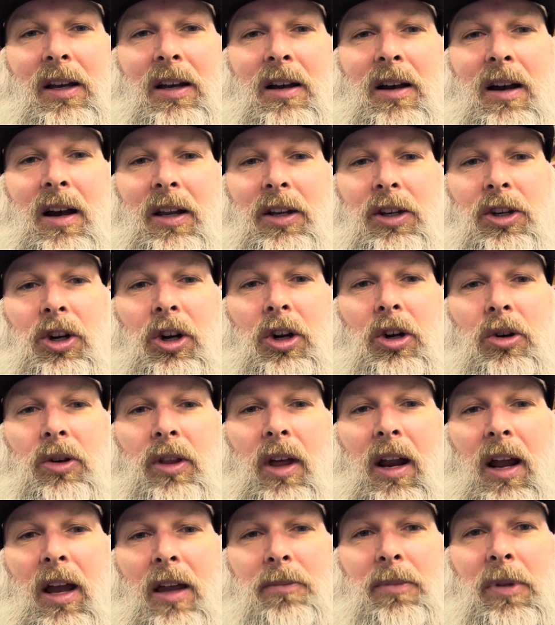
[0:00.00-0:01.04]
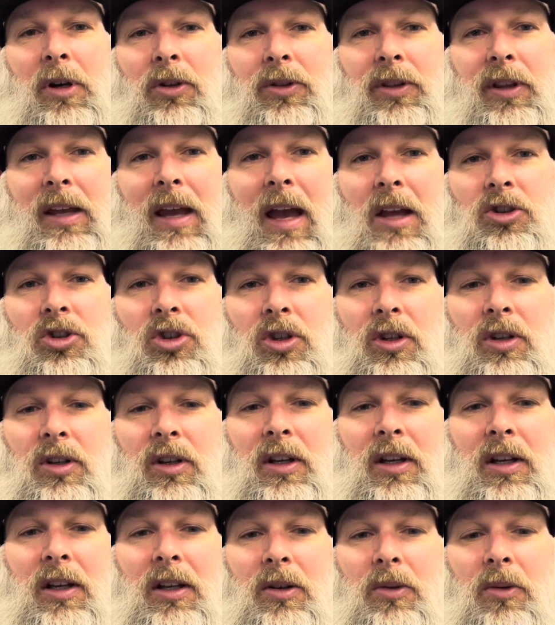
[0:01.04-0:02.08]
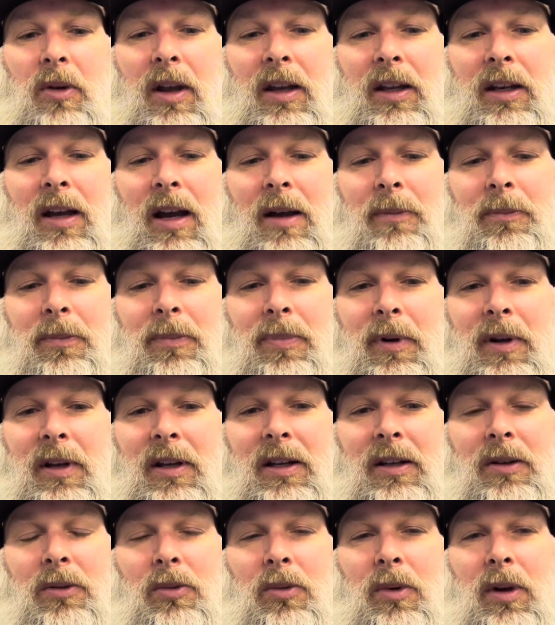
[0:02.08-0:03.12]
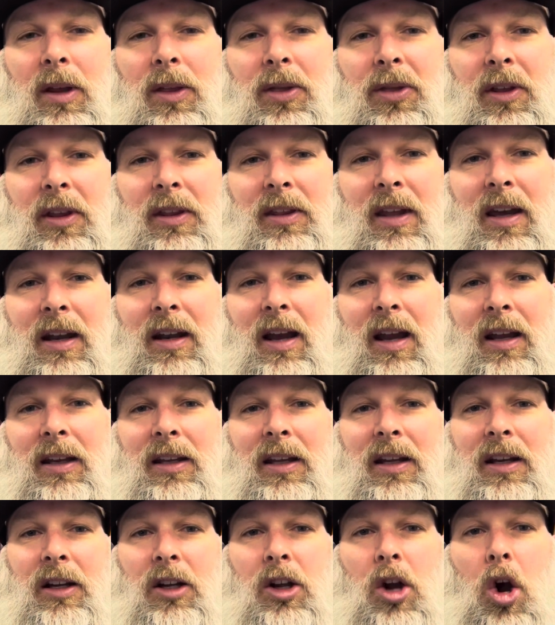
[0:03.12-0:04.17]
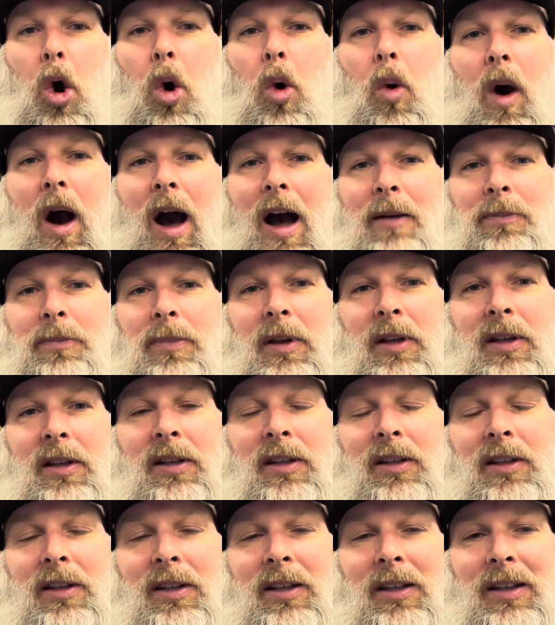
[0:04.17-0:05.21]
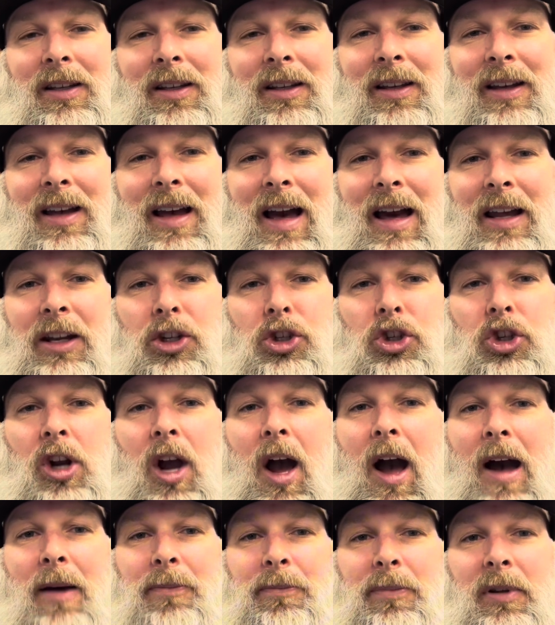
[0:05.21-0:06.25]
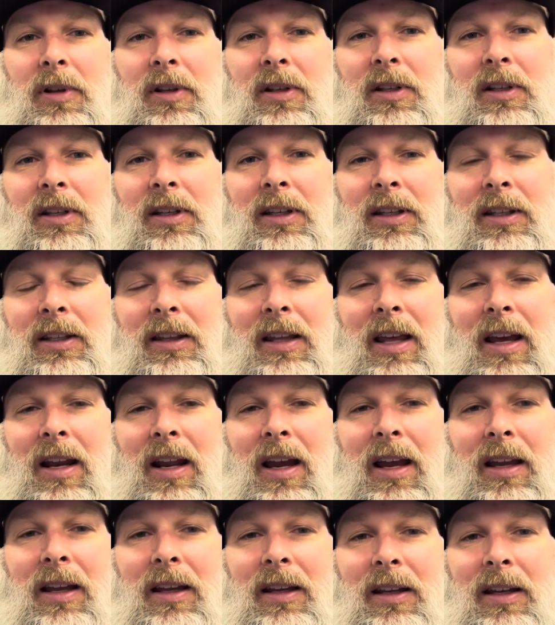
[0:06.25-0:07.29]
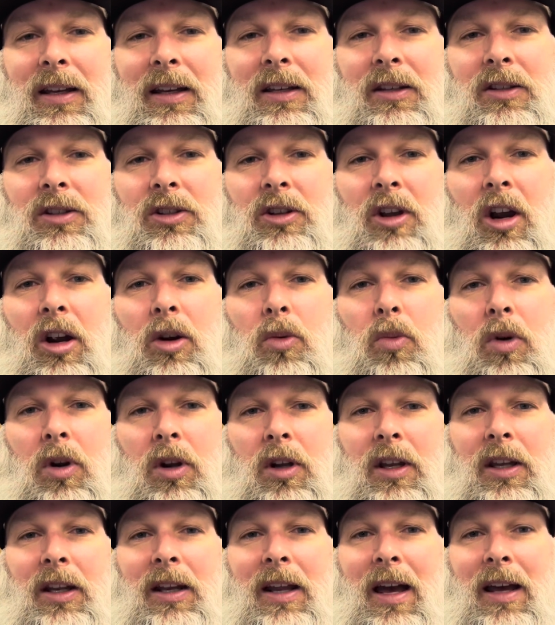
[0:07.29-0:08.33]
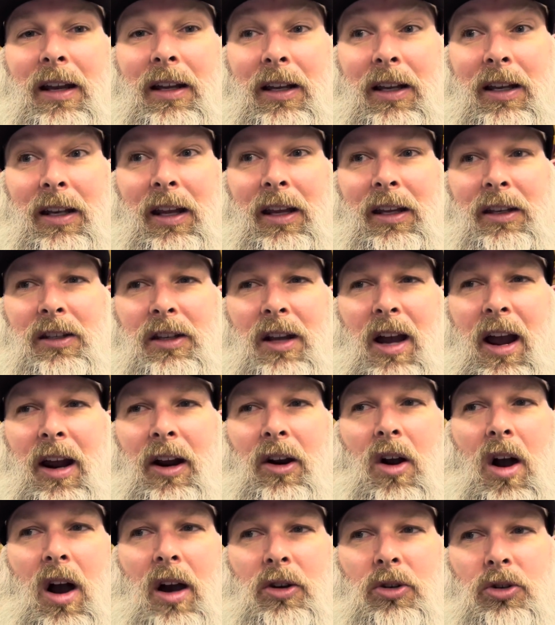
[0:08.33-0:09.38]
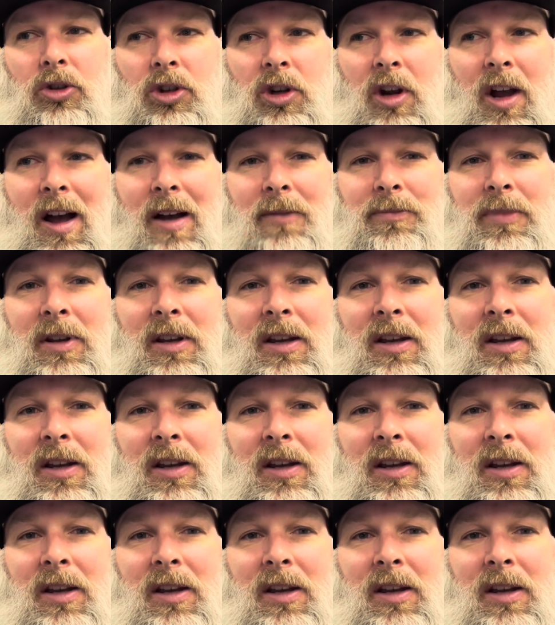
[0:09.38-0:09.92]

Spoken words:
Enduro that I built the engine right up with, and then I did a co-op at a shop, and then I started working at a Canadian Tire auto shop.